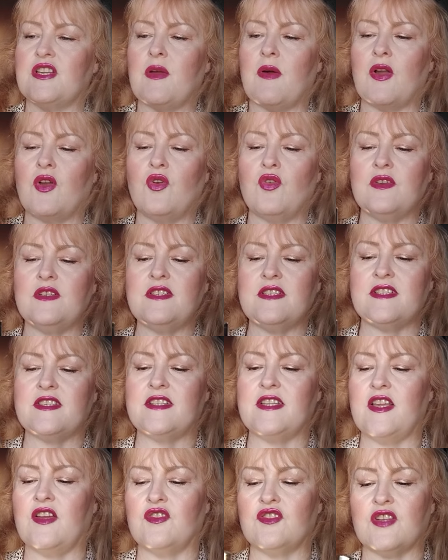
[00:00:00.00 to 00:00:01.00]
Now, I couldn't
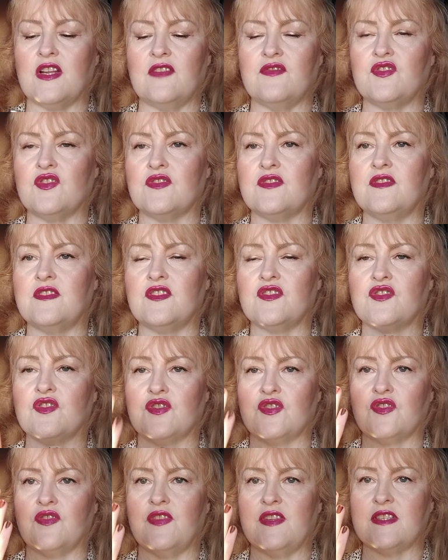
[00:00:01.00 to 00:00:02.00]
see until I've
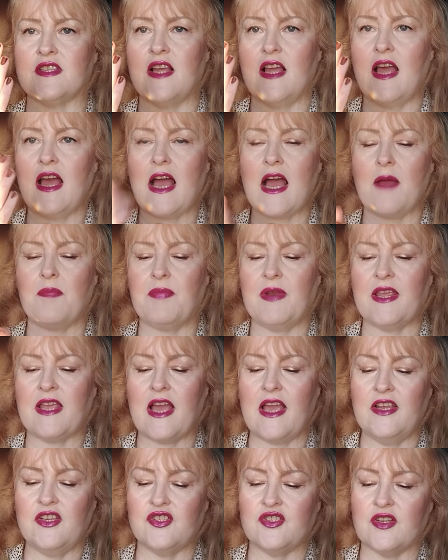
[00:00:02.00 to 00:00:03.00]
just done this
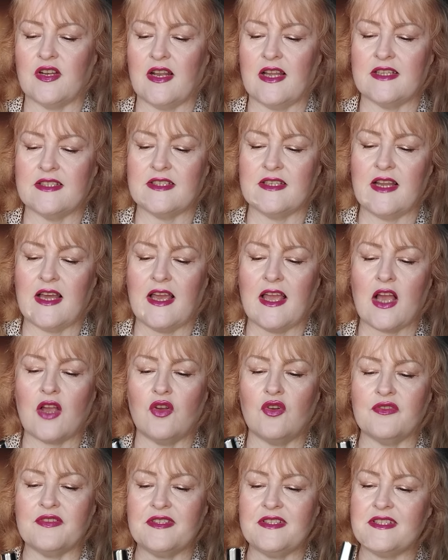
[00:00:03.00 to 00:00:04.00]
application last night. I
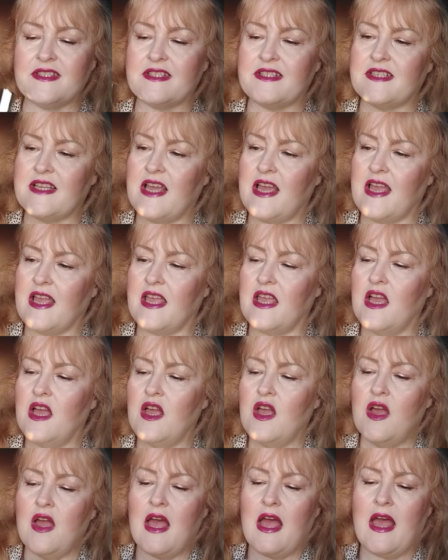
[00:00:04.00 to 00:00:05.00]
couldn't see
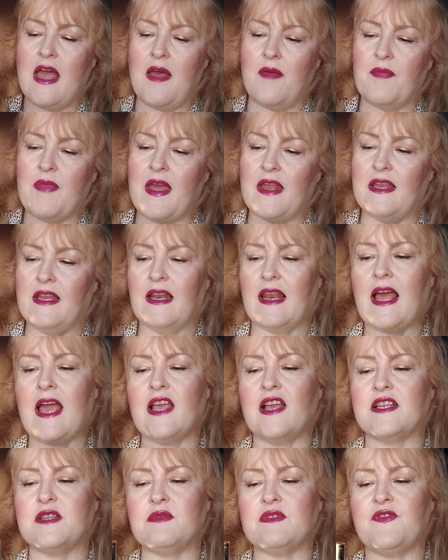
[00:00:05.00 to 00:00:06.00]
any line
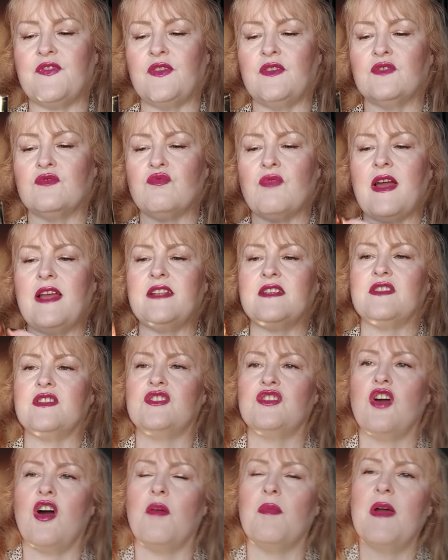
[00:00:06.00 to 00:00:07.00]
because it was filled right to the
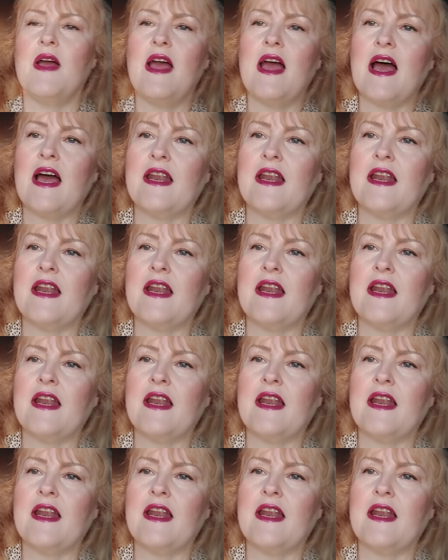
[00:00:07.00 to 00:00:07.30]
top.